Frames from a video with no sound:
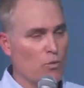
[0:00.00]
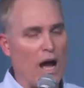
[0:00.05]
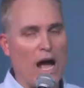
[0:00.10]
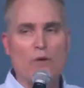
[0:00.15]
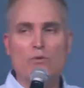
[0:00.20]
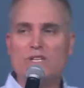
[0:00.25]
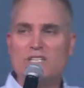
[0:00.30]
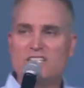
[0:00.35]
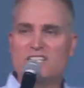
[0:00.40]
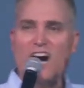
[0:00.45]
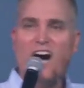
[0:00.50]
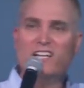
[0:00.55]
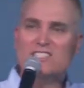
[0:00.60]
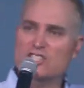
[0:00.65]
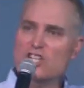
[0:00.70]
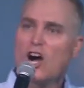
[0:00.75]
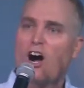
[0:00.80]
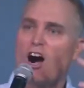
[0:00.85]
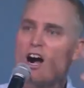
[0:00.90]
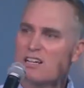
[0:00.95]
Why would
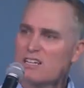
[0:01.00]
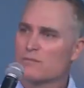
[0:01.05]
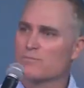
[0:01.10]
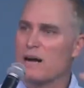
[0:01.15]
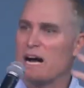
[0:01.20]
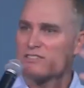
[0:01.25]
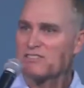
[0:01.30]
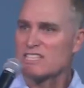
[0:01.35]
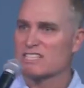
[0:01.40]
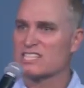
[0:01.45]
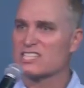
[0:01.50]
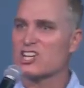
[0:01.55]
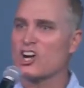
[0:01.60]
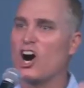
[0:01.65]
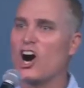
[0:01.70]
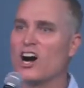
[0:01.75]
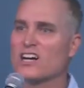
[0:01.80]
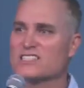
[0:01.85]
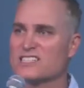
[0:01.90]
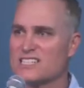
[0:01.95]
God talk about this
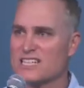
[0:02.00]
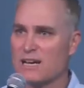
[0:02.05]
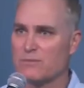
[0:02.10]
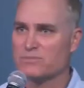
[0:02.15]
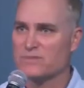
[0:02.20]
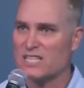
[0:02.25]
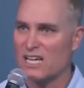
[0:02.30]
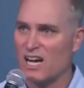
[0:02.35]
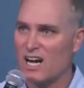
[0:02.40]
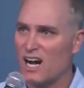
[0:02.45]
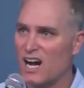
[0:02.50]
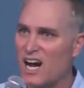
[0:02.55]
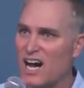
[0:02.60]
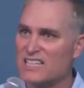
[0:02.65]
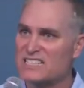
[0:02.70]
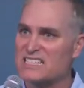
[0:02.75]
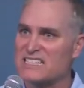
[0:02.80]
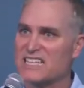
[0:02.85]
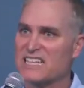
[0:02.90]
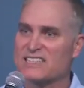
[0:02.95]
concept to
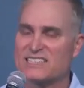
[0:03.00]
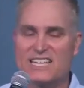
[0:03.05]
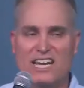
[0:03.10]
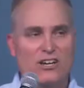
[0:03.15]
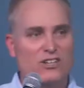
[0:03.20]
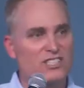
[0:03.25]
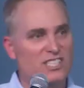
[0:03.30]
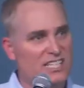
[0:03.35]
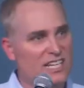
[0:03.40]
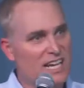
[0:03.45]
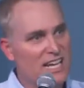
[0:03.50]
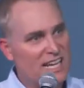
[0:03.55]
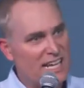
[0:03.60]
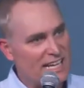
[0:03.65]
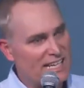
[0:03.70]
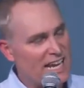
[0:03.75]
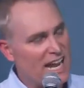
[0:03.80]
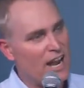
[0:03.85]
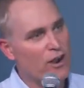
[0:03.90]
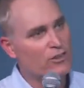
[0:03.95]
us that there's
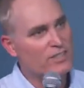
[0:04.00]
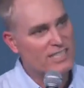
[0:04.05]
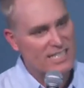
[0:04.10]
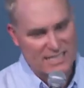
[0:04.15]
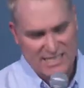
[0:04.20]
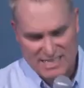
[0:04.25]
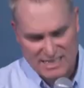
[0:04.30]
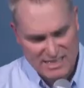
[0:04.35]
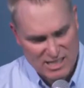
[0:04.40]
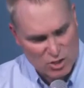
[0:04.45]
inheritance?